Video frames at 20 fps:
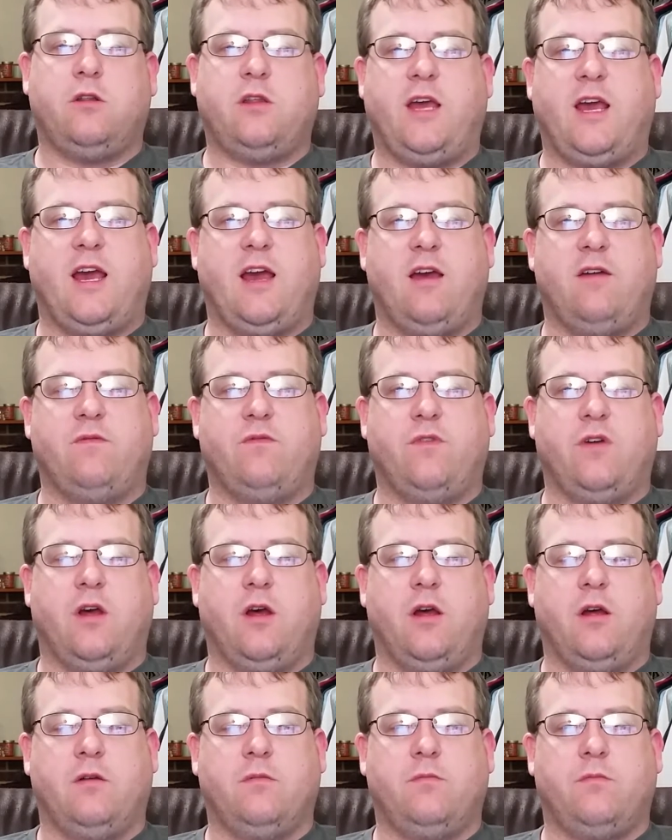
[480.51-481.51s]
year they have
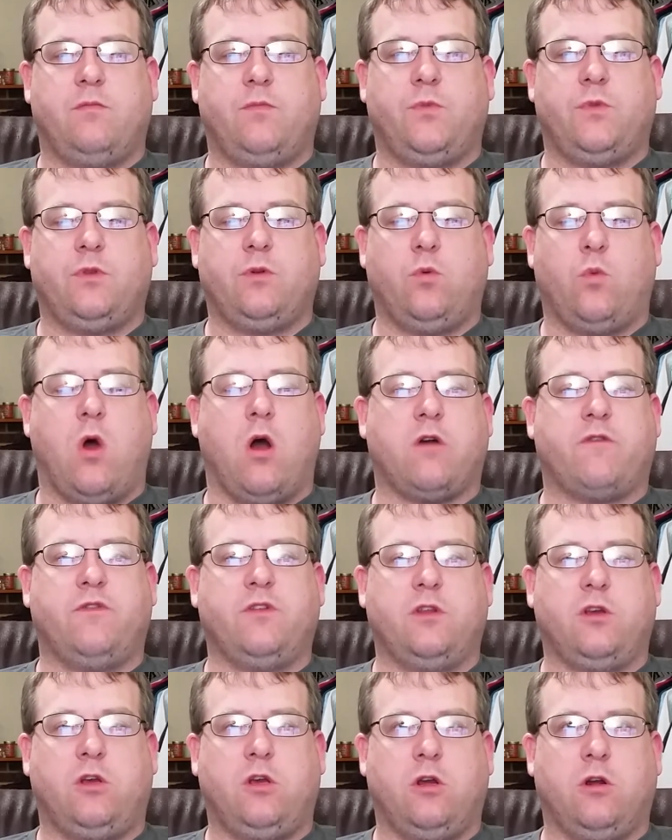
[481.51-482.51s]
Walk
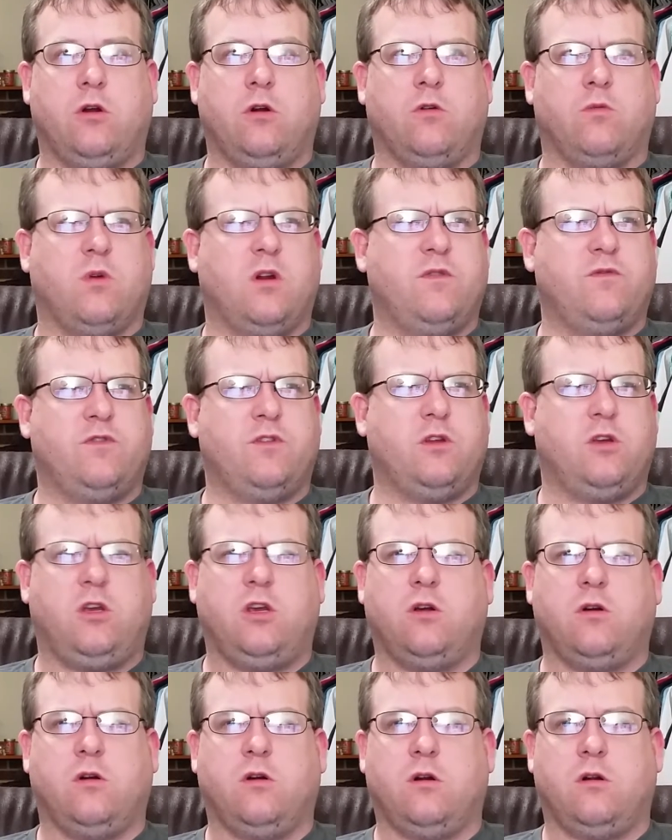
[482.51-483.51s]
for the Cure or Run for the
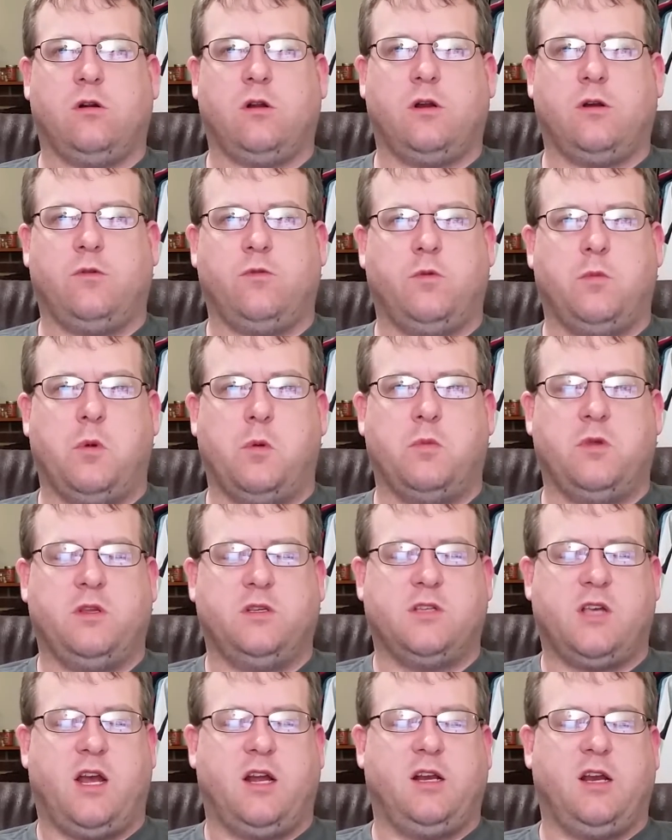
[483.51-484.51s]
Cure. I don't remember the
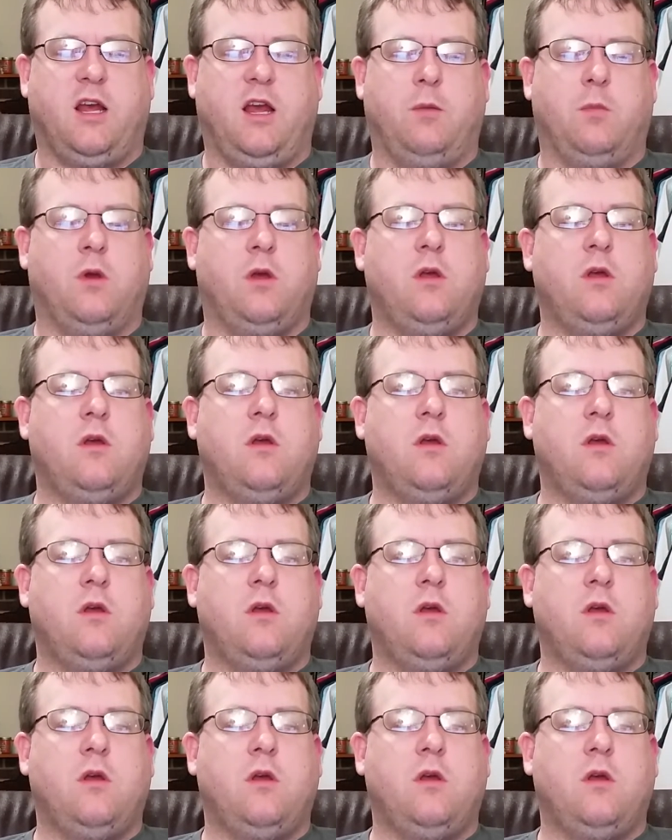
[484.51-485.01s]
exact name.